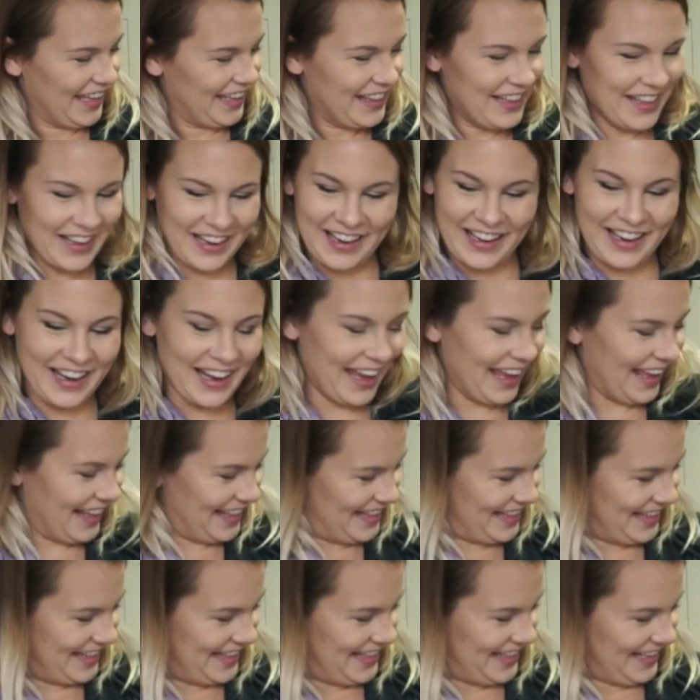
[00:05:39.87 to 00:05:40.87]
Look at
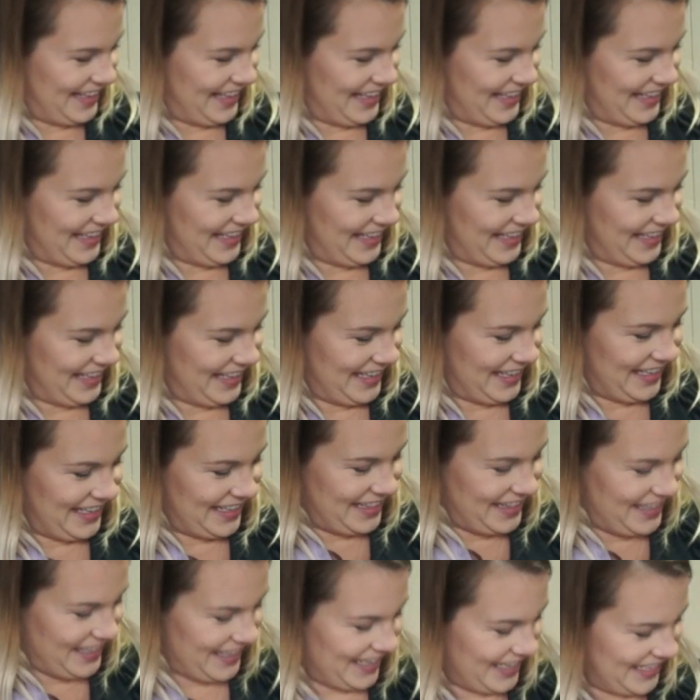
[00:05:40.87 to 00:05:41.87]
us.
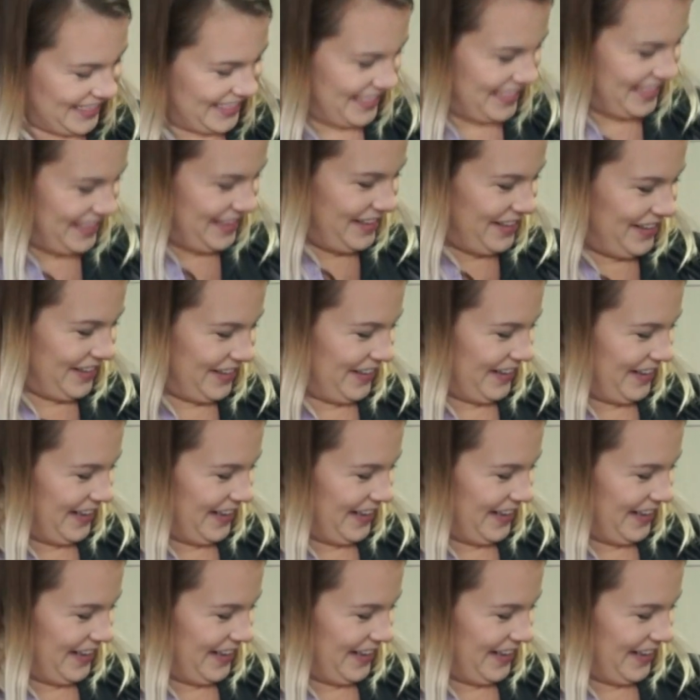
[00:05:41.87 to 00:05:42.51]
Look at you.